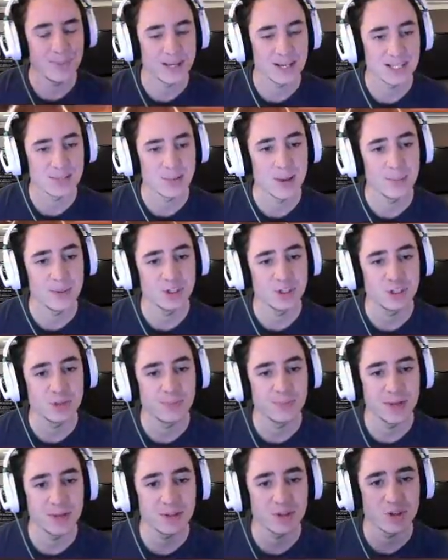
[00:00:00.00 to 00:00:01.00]
him up. He should
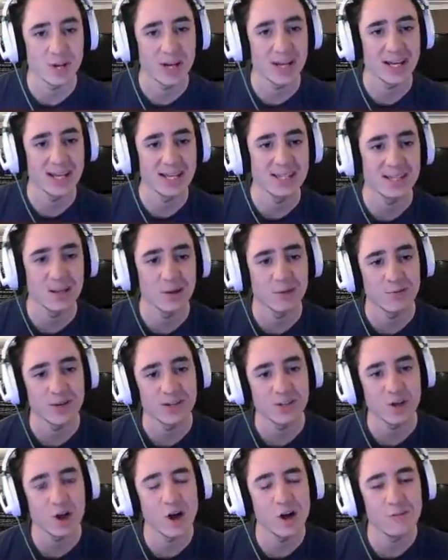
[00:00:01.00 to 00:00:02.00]
be able to try and get his
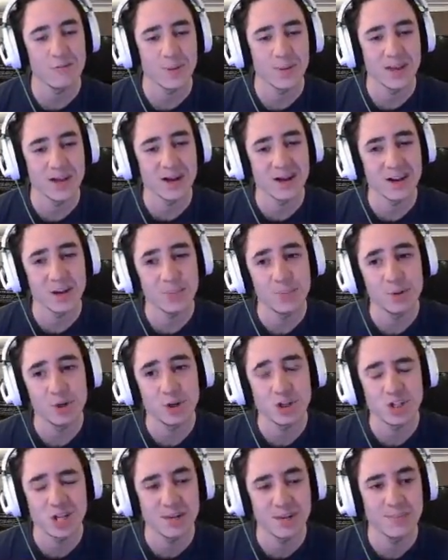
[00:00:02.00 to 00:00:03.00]
self-res off, but they are going to
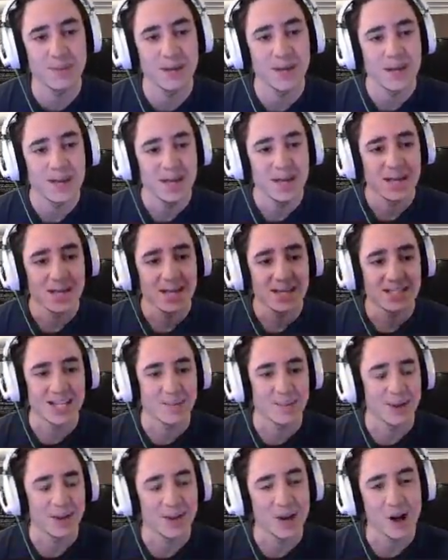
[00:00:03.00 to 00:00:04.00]
push him. His
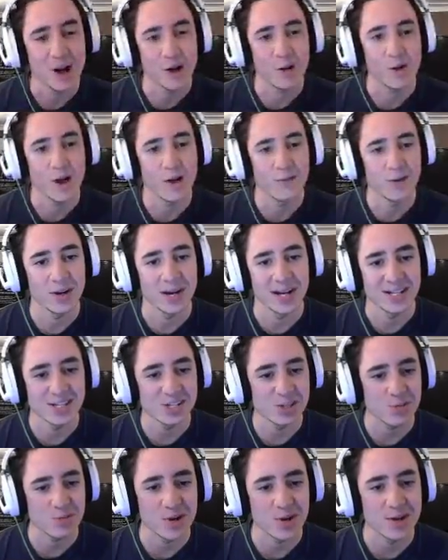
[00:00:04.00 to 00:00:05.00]
teammate can't cover against
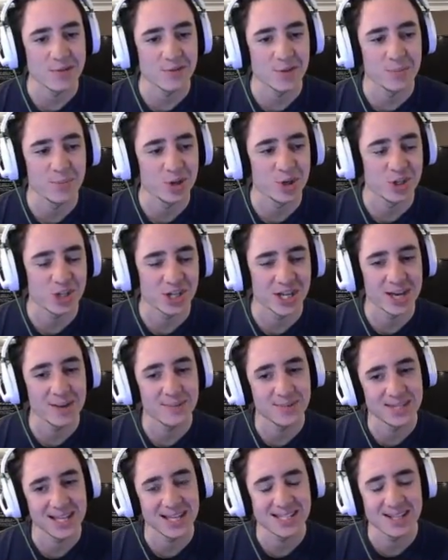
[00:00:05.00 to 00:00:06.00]
3 of them pushing him,
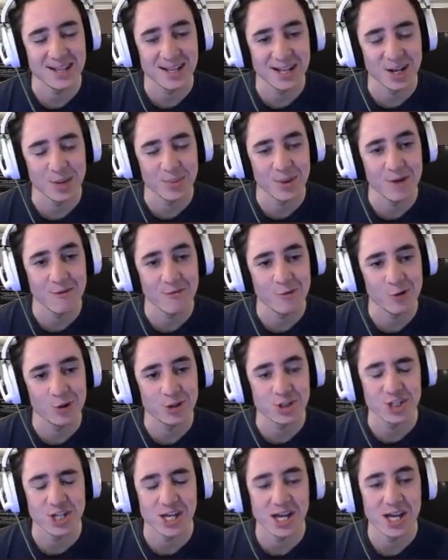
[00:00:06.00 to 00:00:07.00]
so that's a little bit unfortunate.